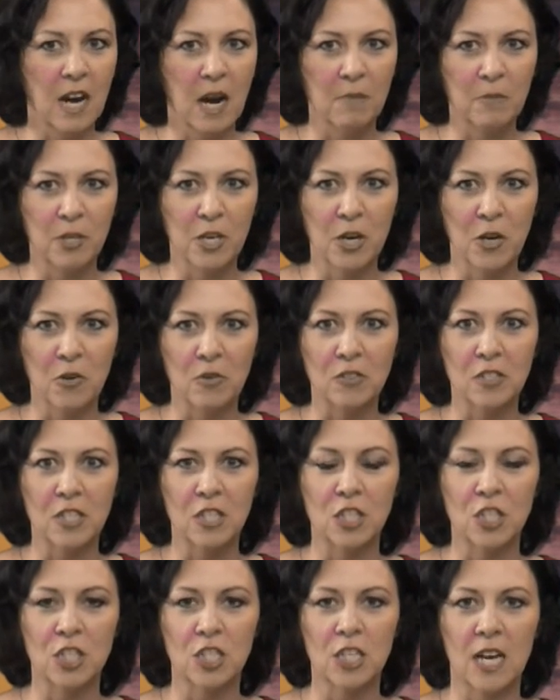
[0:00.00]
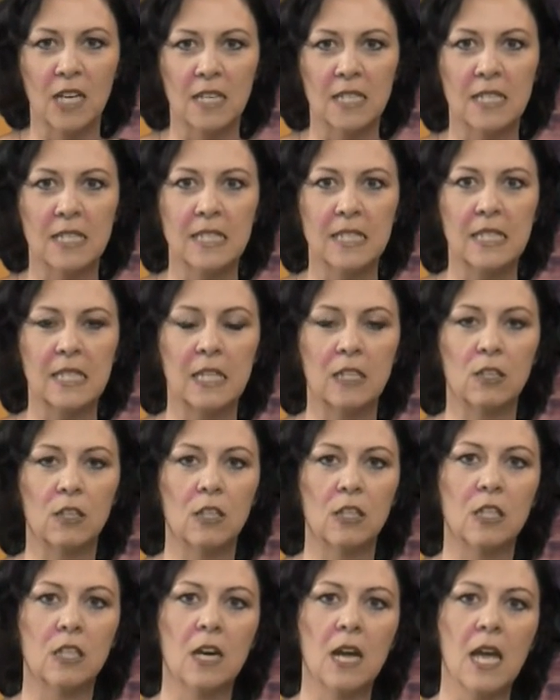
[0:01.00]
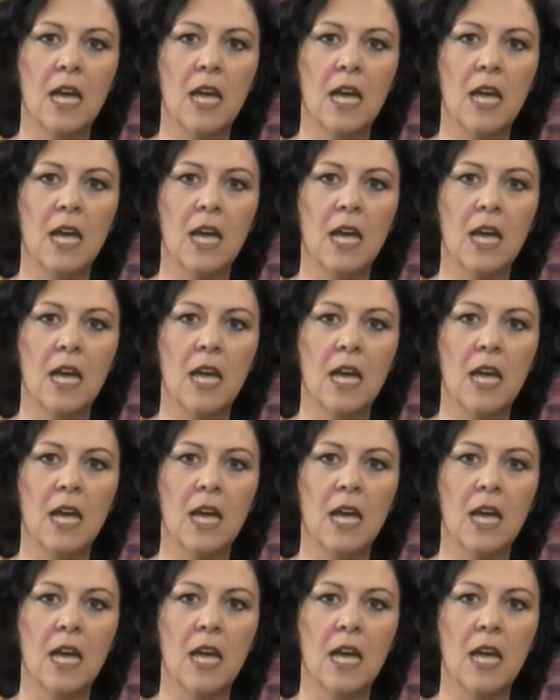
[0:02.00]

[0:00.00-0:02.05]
I'm your host, Shannon Skinner,